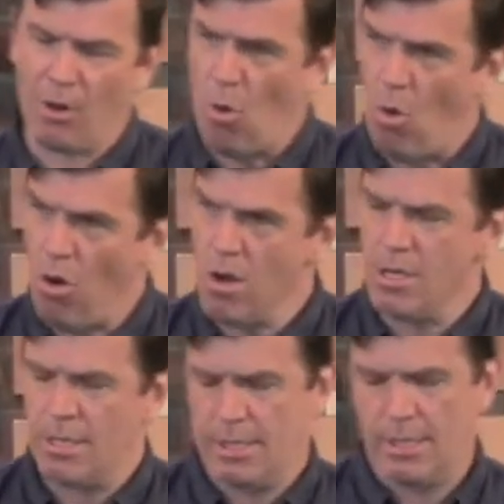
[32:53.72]
law.
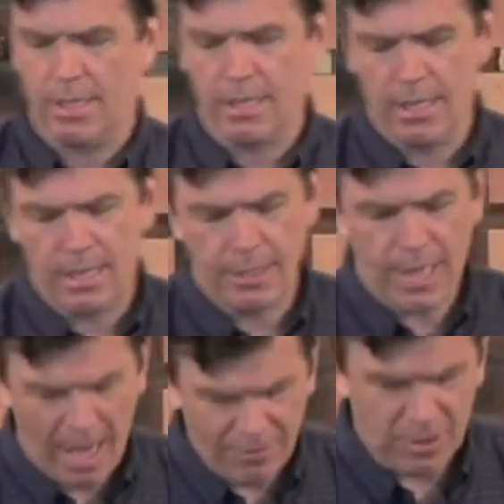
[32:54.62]
You
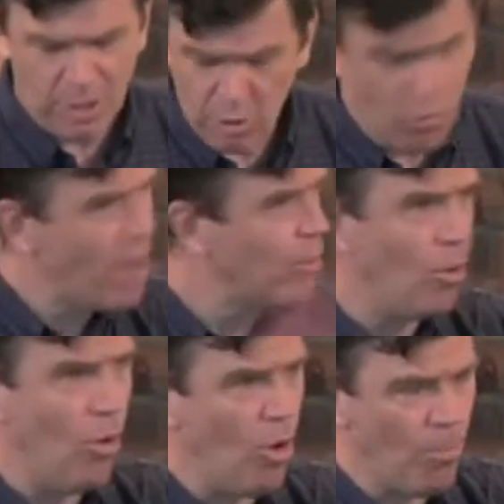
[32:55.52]
can write a
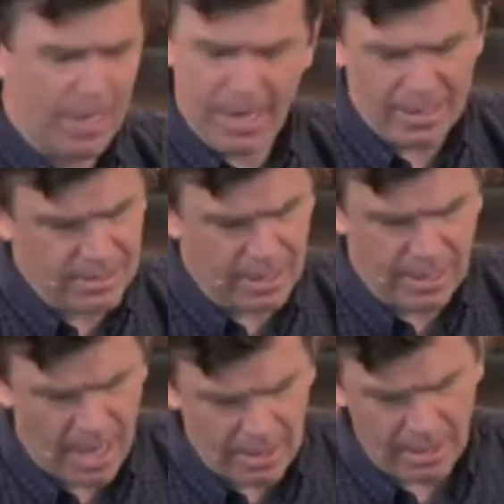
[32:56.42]
law, but it
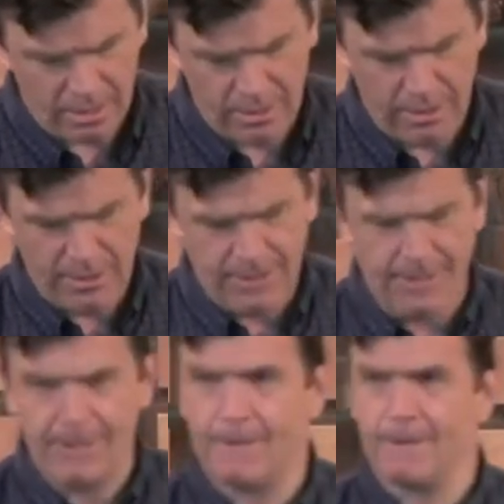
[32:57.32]
can't
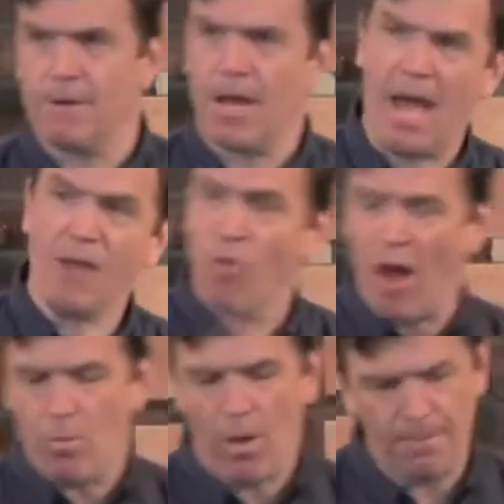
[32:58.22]

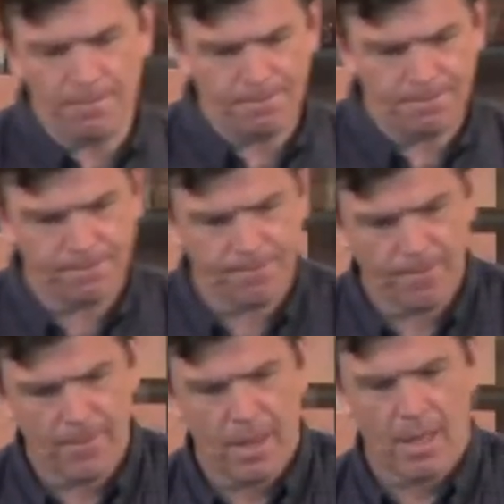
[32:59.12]
unwrite one.
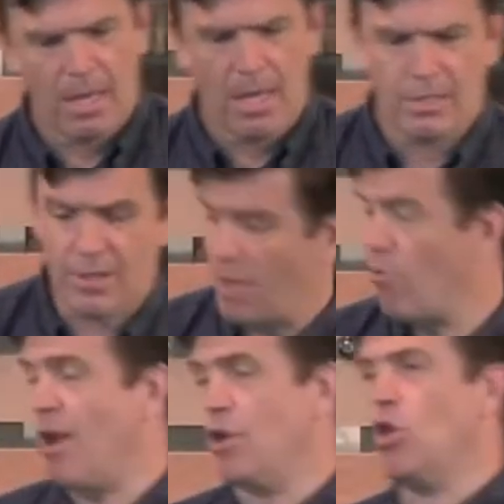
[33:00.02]
So they
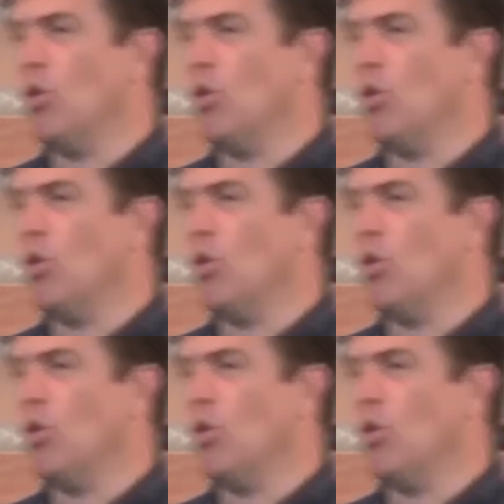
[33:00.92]
write a new